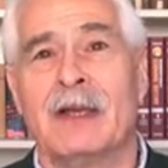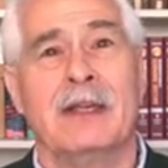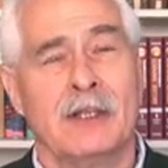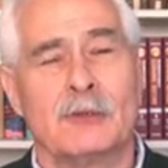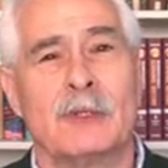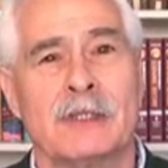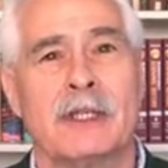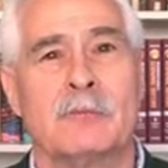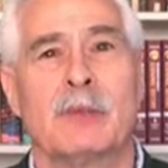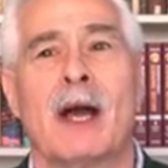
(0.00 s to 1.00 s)
An
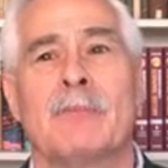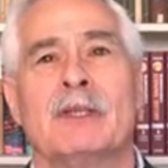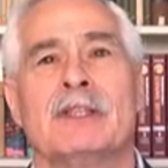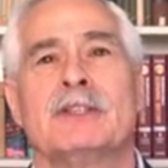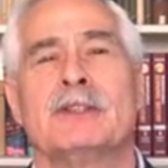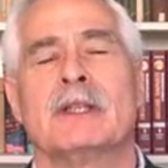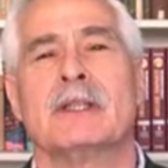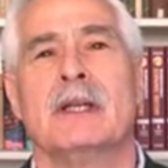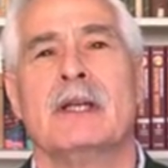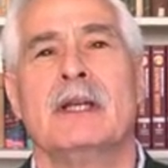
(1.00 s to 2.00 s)
interesting
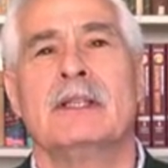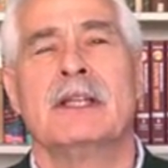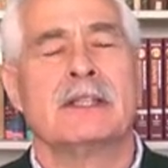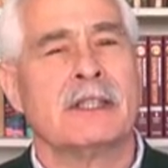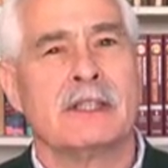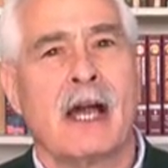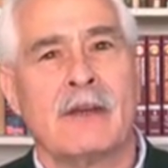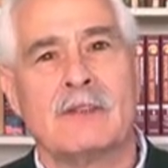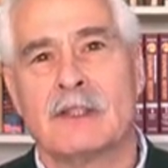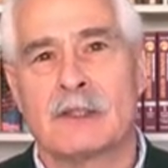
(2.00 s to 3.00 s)
proposition, since as
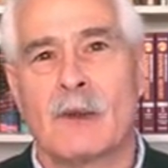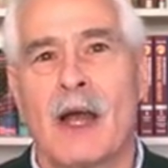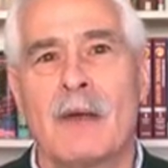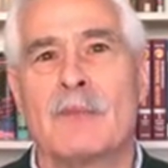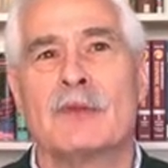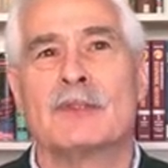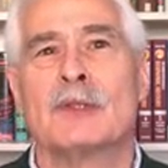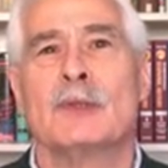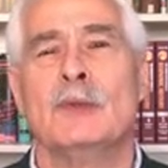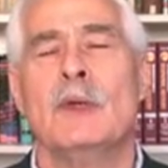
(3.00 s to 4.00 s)
I've described the
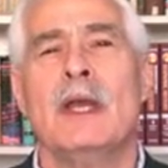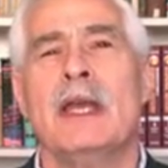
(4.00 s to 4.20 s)
two,